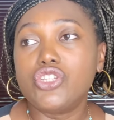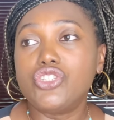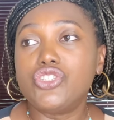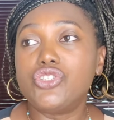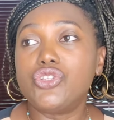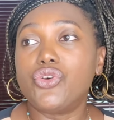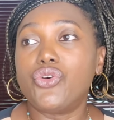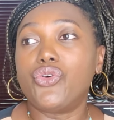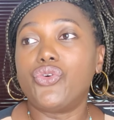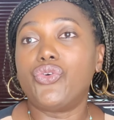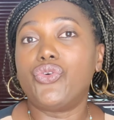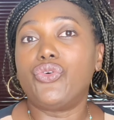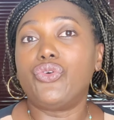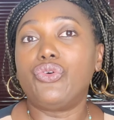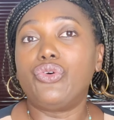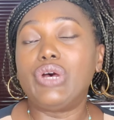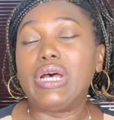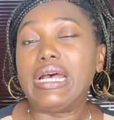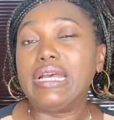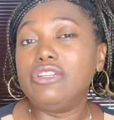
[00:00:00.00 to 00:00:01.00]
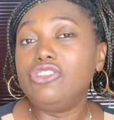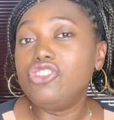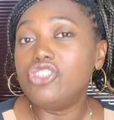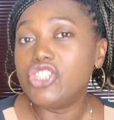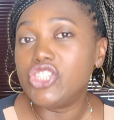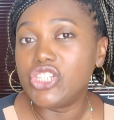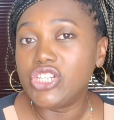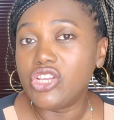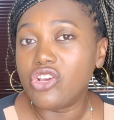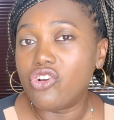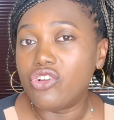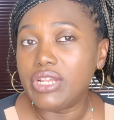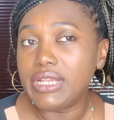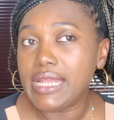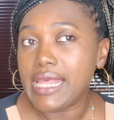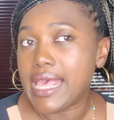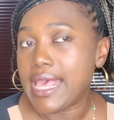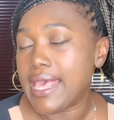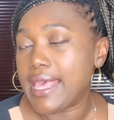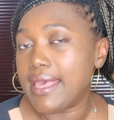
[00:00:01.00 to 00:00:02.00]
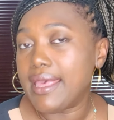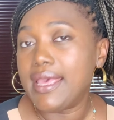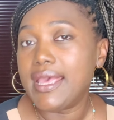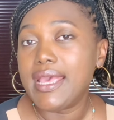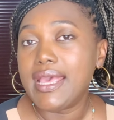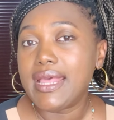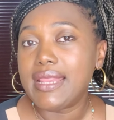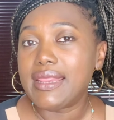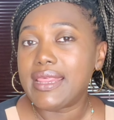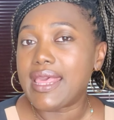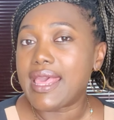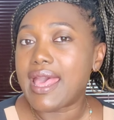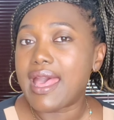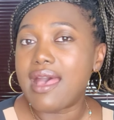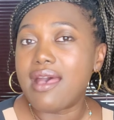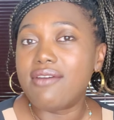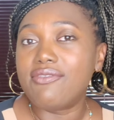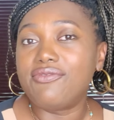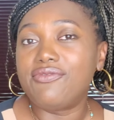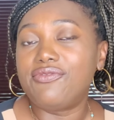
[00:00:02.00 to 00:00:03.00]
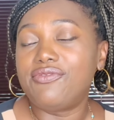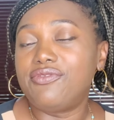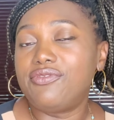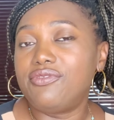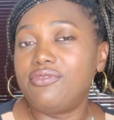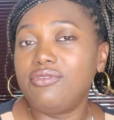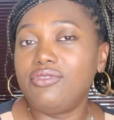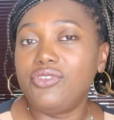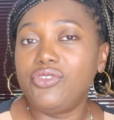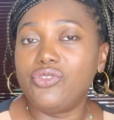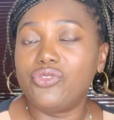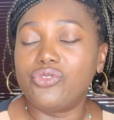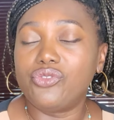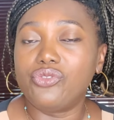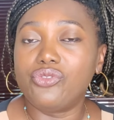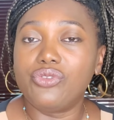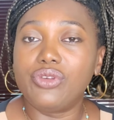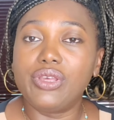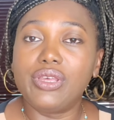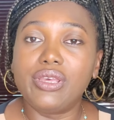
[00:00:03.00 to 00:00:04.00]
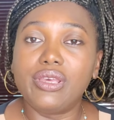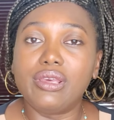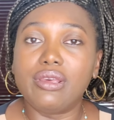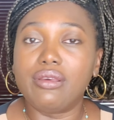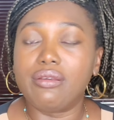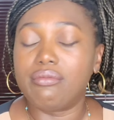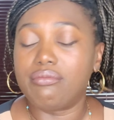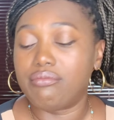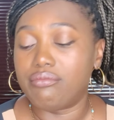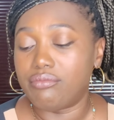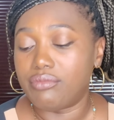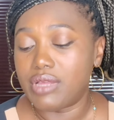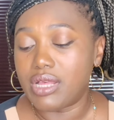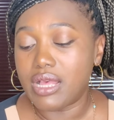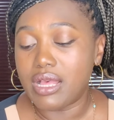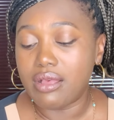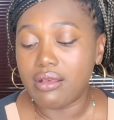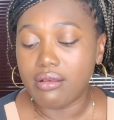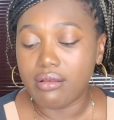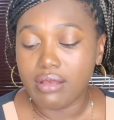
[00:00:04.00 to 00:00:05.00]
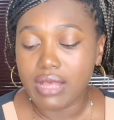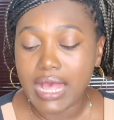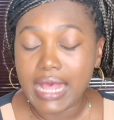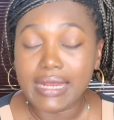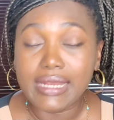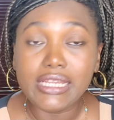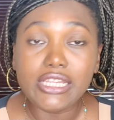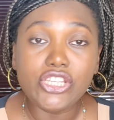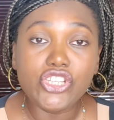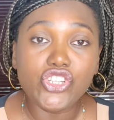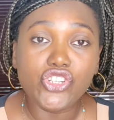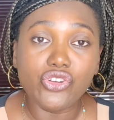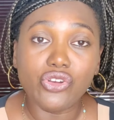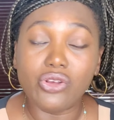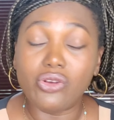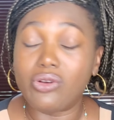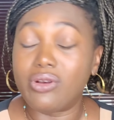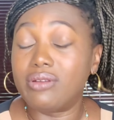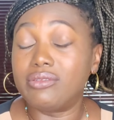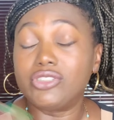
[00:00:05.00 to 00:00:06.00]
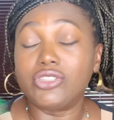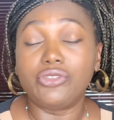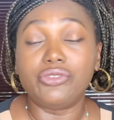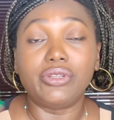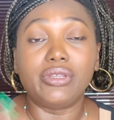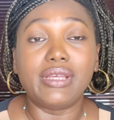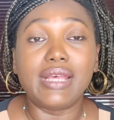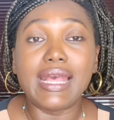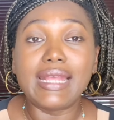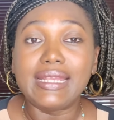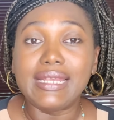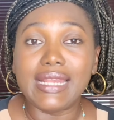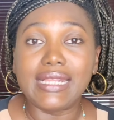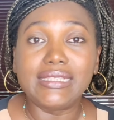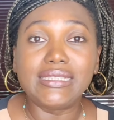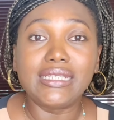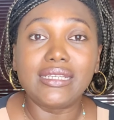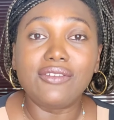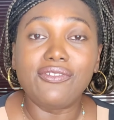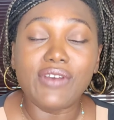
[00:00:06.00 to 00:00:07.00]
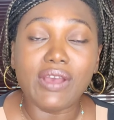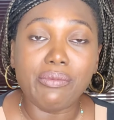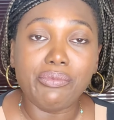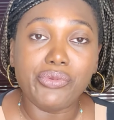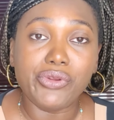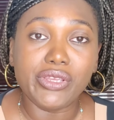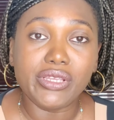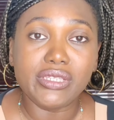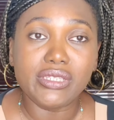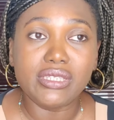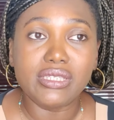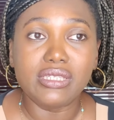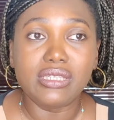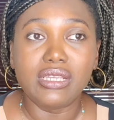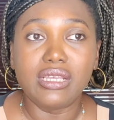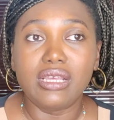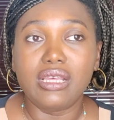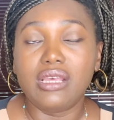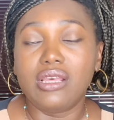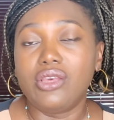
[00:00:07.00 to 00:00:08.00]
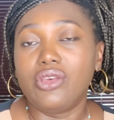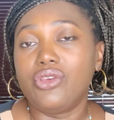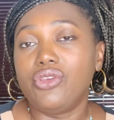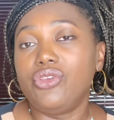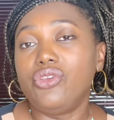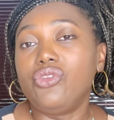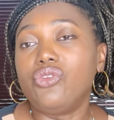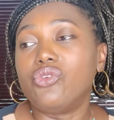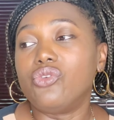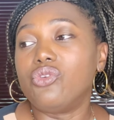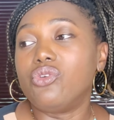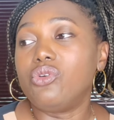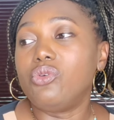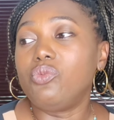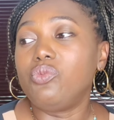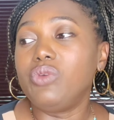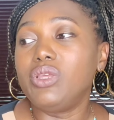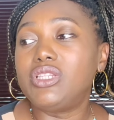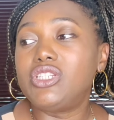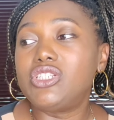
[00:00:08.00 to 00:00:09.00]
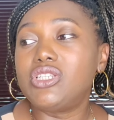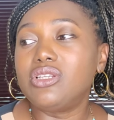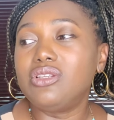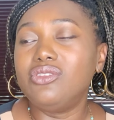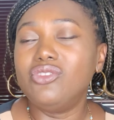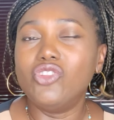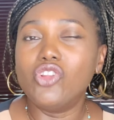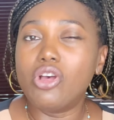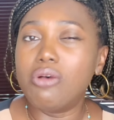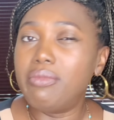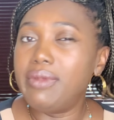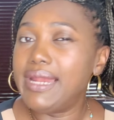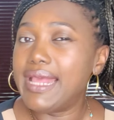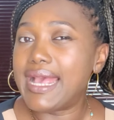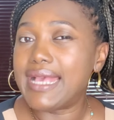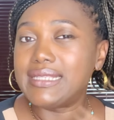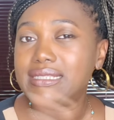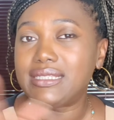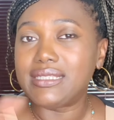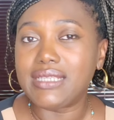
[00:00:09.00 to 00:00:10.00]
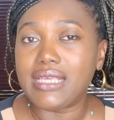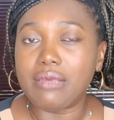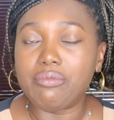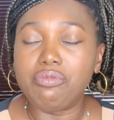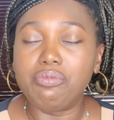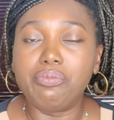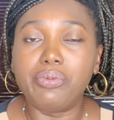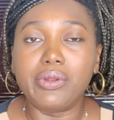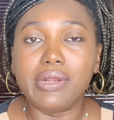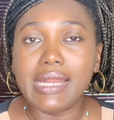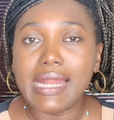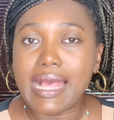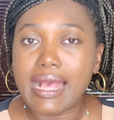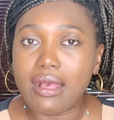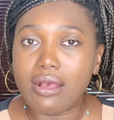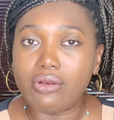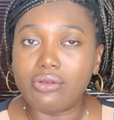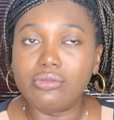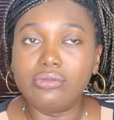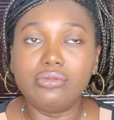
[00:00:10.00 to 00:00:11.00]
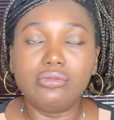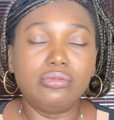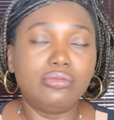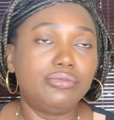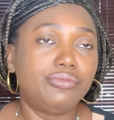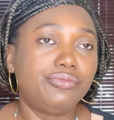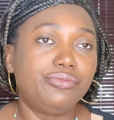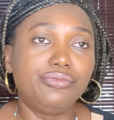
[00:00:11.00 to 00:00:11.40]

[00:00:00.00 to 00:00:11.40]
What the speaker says: So, and usually on there they have, you know, athletic fabrics, you know, which normally I skip, but now